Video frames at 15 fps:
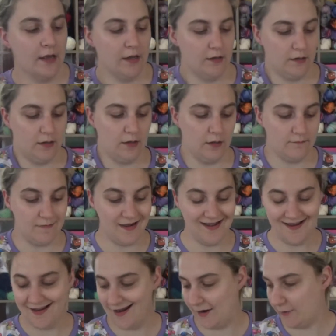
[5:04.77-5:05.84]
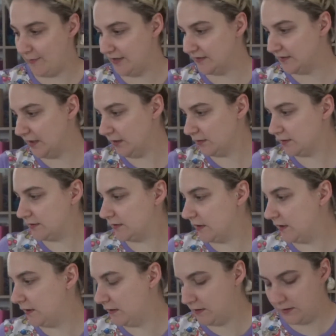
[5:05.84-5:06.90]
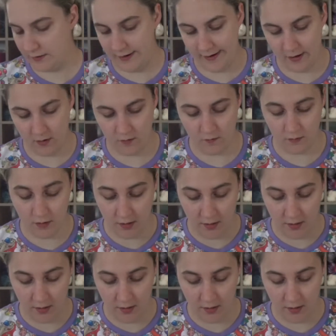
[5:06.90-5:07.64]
are my Iron Man socks. Now,